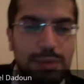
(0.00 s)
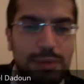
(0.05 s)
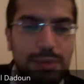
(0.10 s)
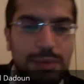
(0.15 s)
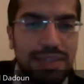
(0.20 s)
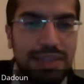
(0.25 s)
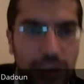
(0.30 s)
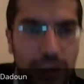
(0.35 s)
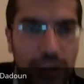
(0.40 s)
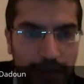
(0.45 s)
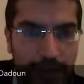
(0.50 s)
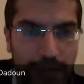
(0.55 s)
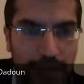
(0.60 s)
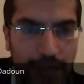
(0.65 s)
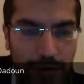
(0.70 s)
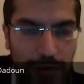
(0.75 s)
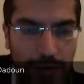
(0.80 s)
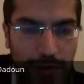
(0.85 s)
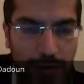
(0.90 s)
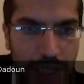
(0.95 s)
Hashem took
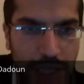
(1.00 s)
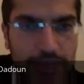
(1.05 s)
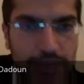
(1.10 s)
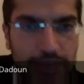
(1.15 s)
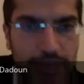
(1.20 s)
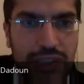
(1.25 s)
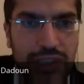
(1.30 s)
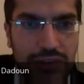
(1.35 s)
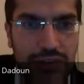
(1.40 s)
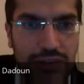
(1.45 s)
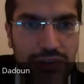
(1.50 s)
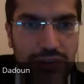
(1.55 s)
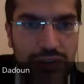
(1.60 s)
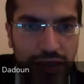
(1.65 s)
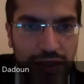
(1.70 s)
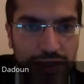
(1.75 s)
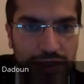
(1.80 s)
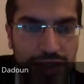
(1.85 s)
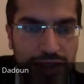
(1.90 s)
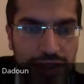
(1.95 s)
them, how did they go in?
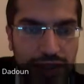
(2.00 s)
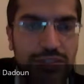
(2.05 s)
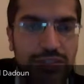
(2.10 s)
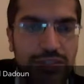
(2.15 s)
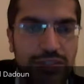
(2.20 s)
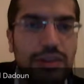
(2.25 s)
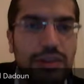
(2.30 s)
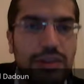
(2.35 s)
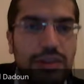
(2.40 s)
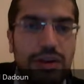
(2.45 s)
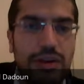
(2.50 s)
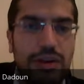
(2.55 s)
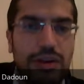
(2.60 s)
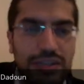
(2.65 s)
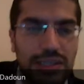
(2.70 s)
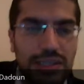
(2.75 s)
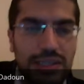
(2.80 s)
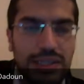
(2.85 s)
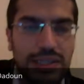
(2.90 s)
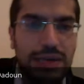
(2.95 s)
From Egypt to Israel.
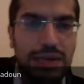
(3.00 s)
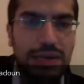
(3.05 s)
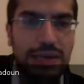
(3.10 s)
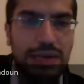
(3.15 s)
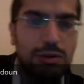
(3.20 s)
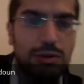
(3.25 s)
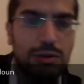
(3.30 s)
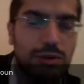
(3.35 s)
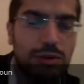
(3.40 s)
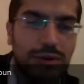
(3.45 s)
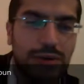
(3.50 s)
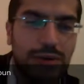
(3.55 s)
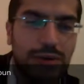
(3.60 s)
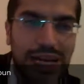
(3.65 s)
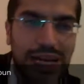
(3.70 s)
They didn't go the direct route.